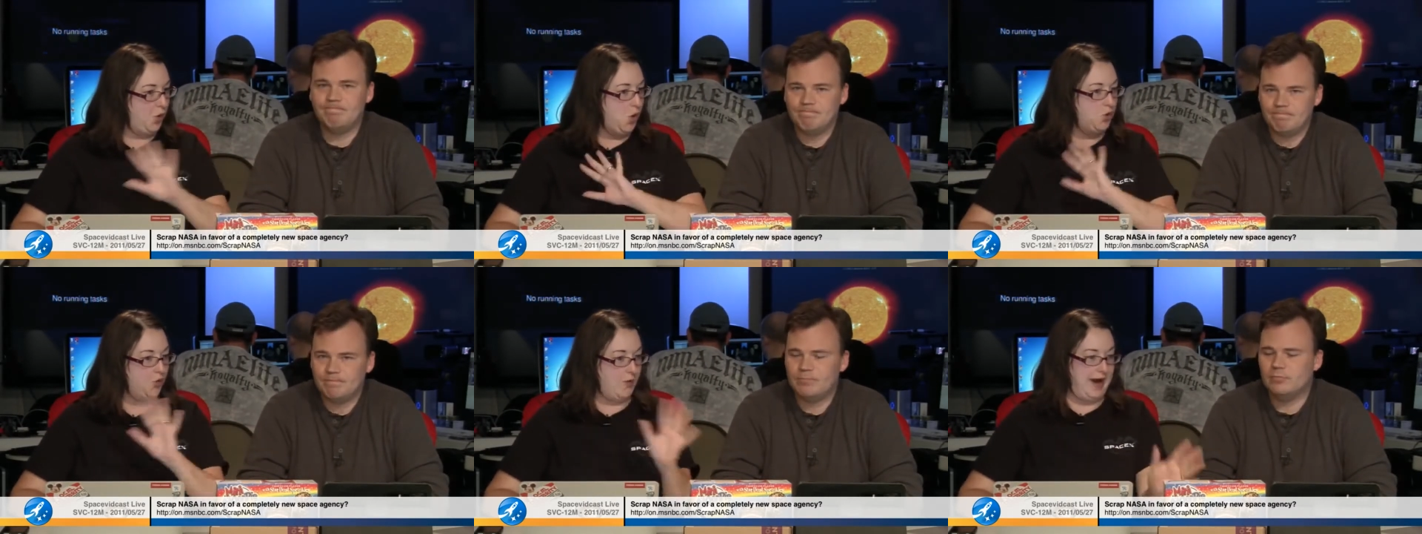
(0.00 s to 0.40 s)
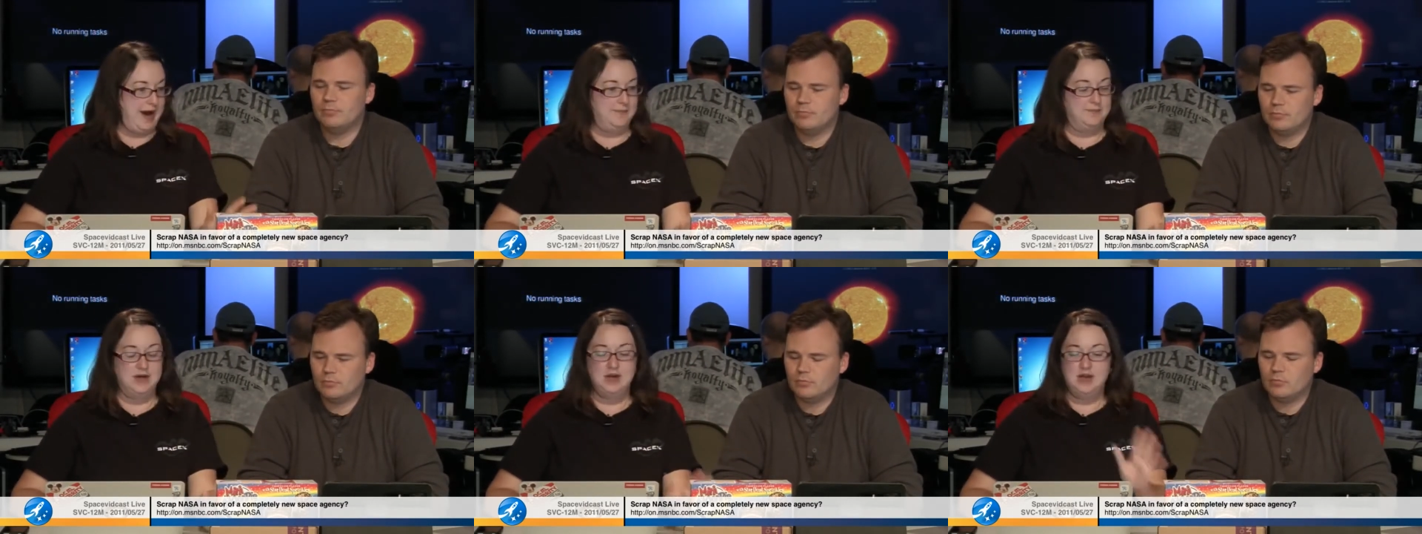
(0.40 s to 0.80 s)

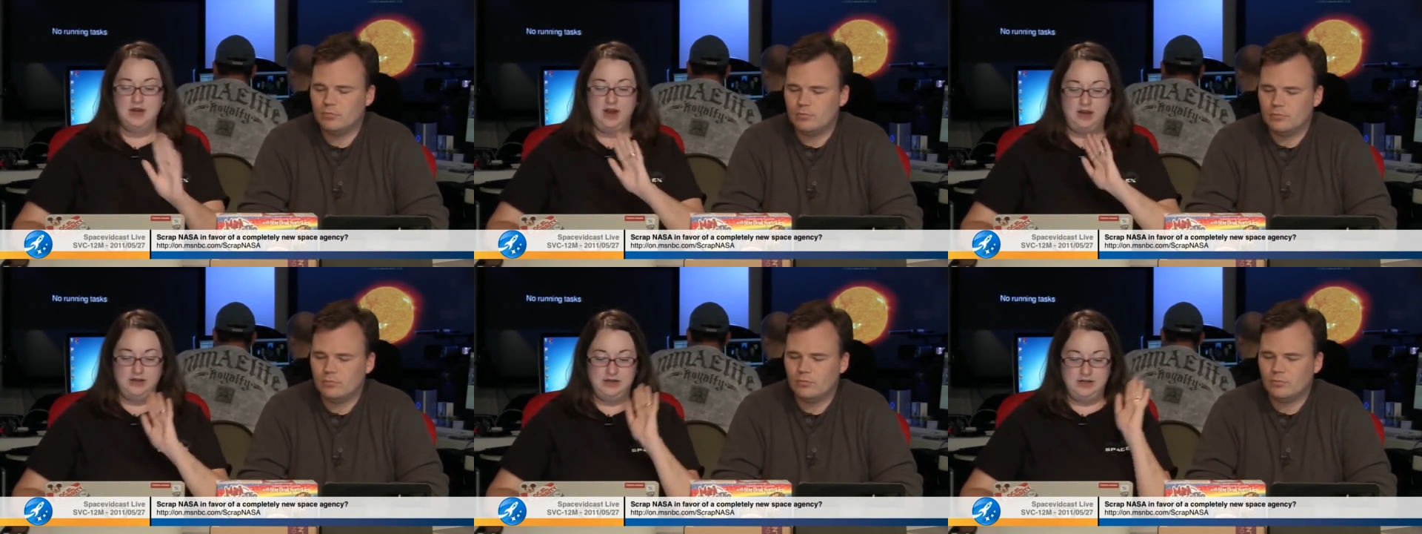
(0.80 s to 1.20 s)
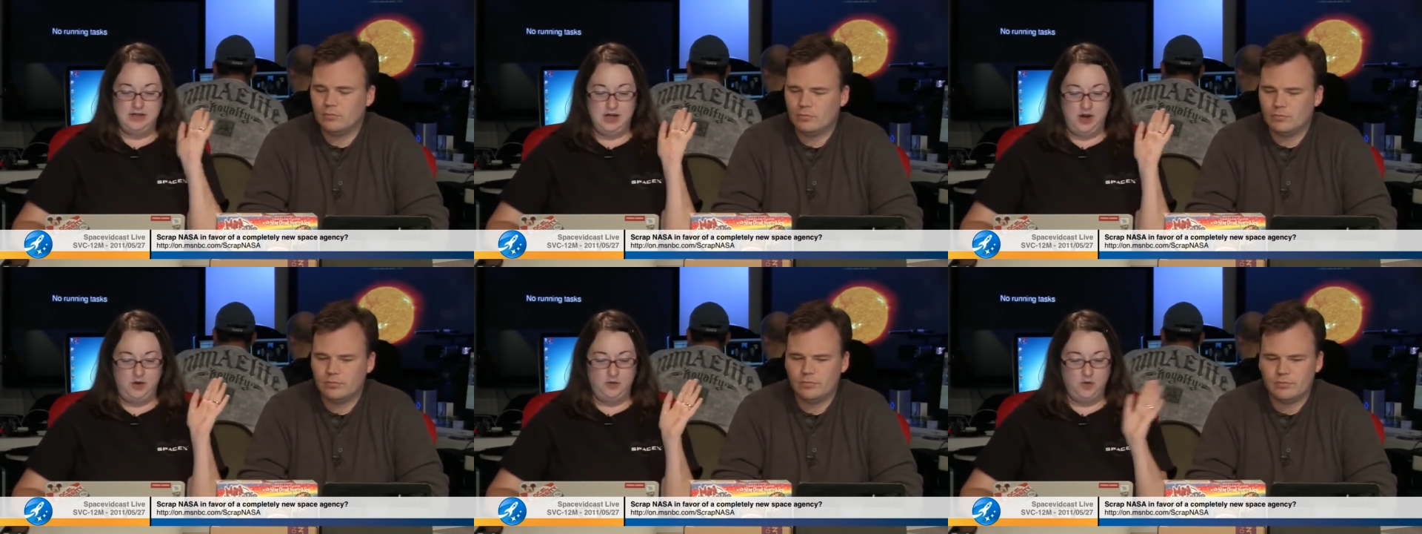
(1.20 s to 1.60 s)
Speaker 1: program, uh,
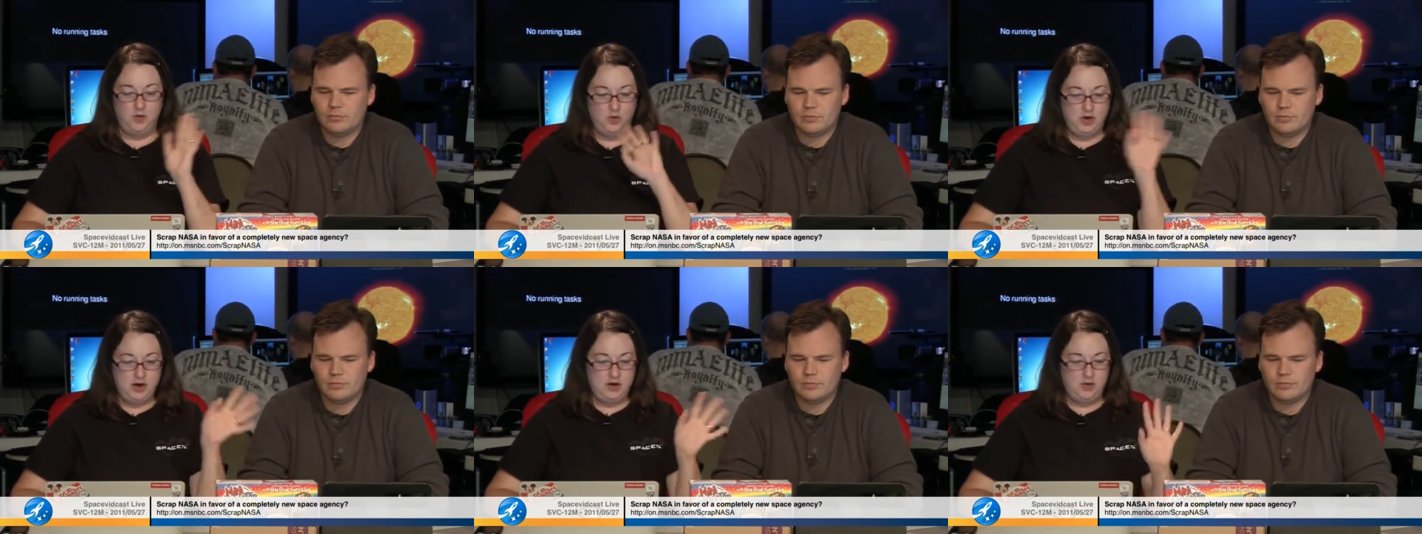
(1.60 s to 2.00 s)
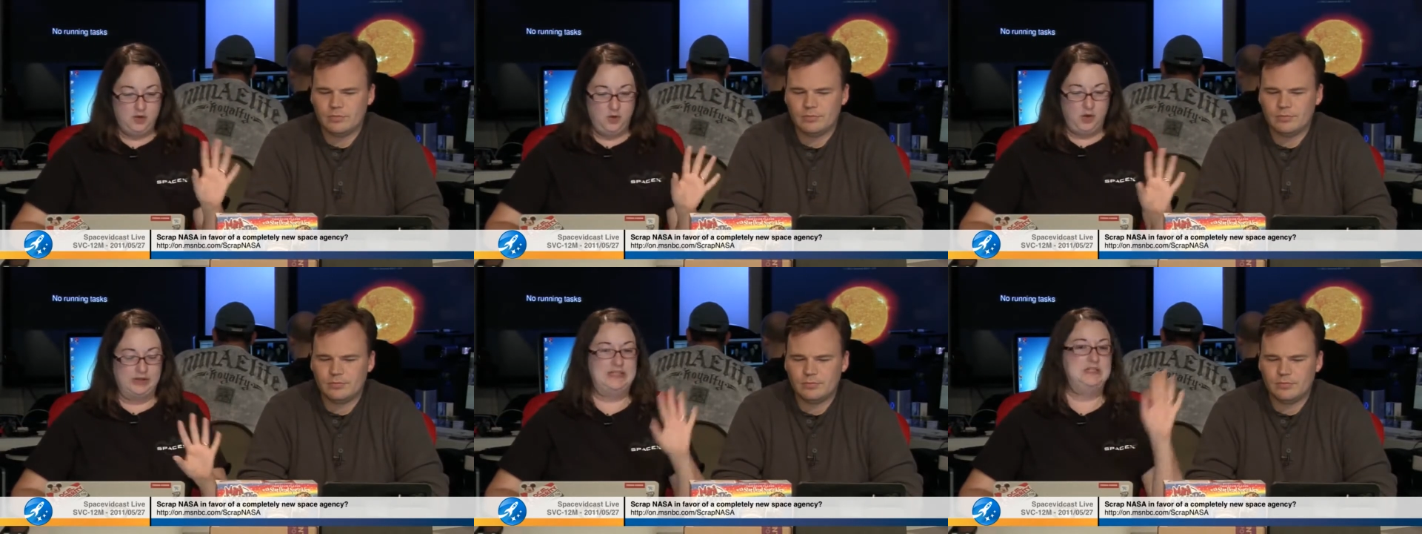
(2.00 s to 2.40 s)
you know, or,
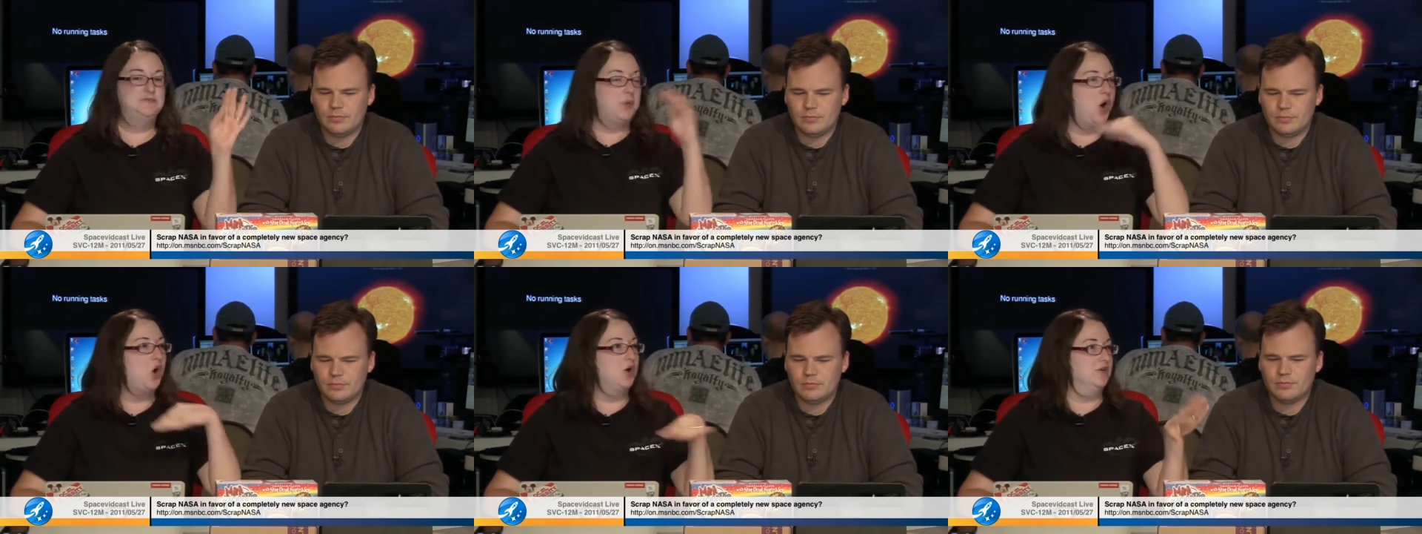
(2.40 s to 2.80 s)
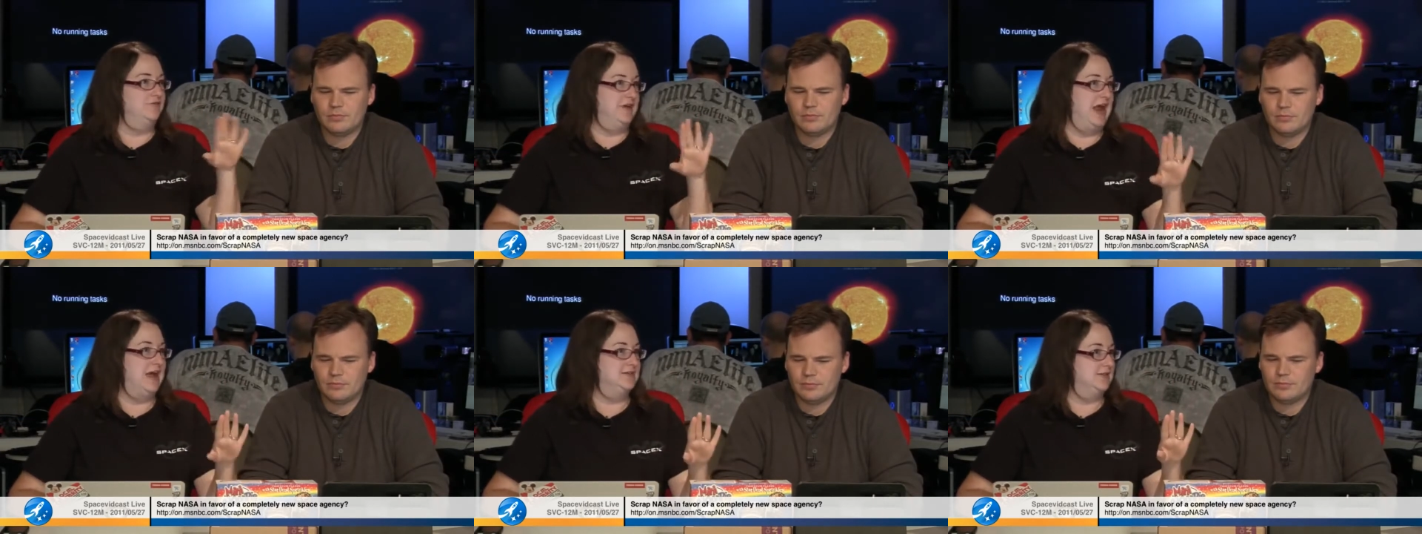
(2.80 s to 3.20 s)
or, at least part
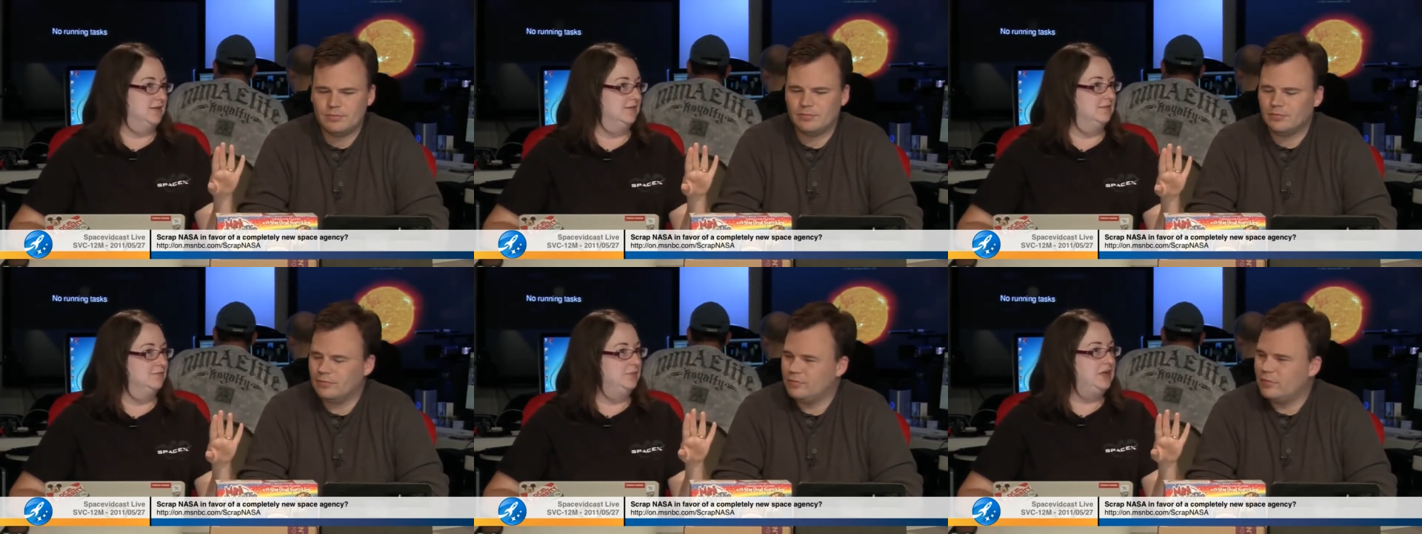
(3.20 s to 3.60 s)
of NASA,